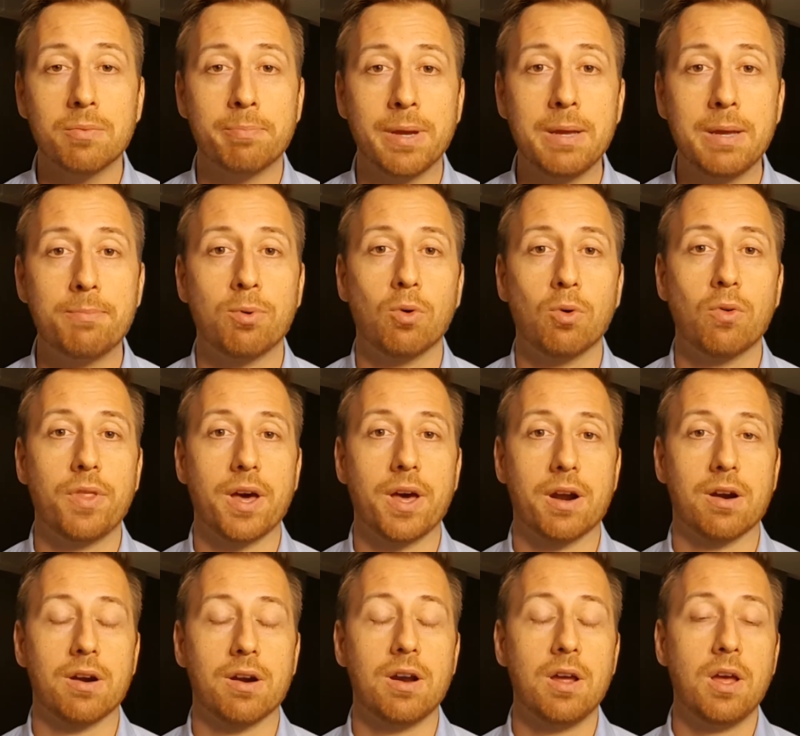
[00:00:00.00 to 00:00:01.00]
people that
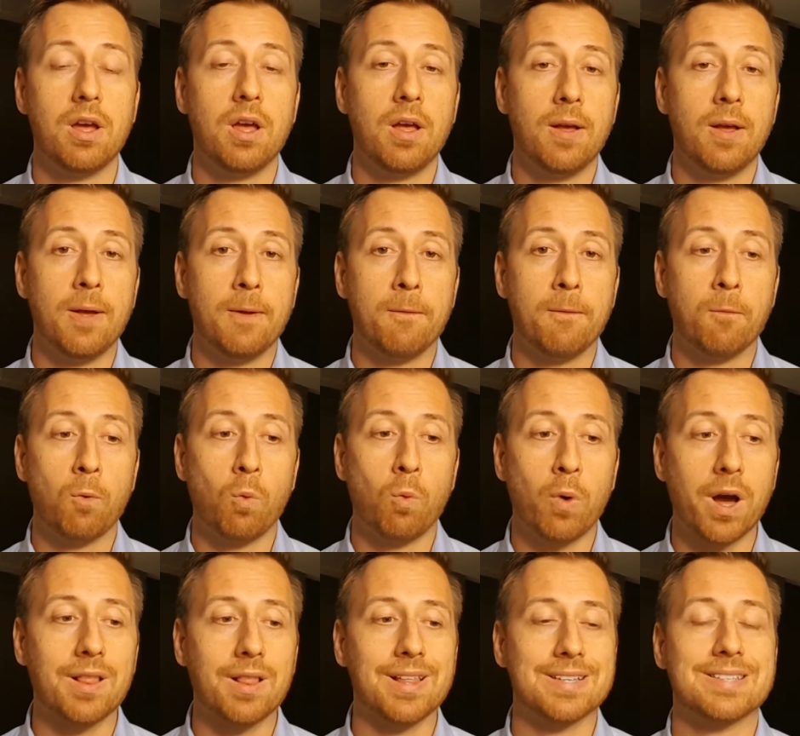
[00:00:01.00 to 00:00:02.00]
are
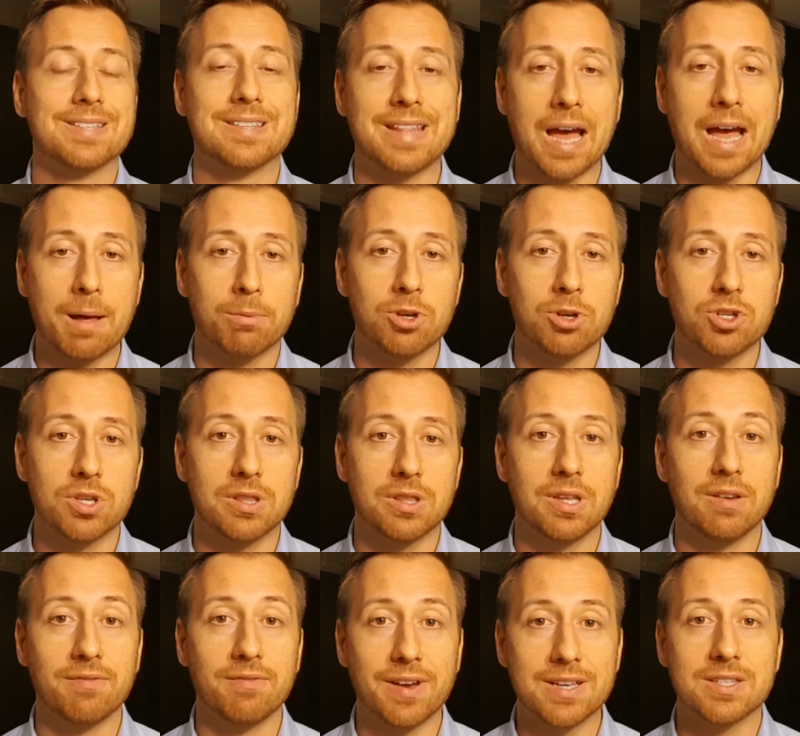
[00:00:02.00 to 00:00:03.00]
well established in the
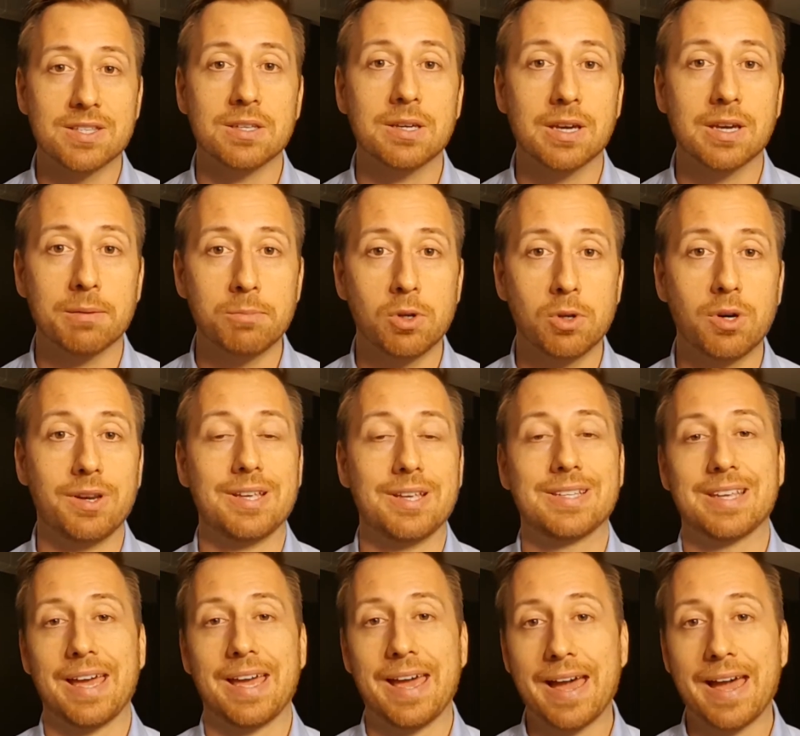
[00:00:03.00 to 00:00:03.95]
investing community as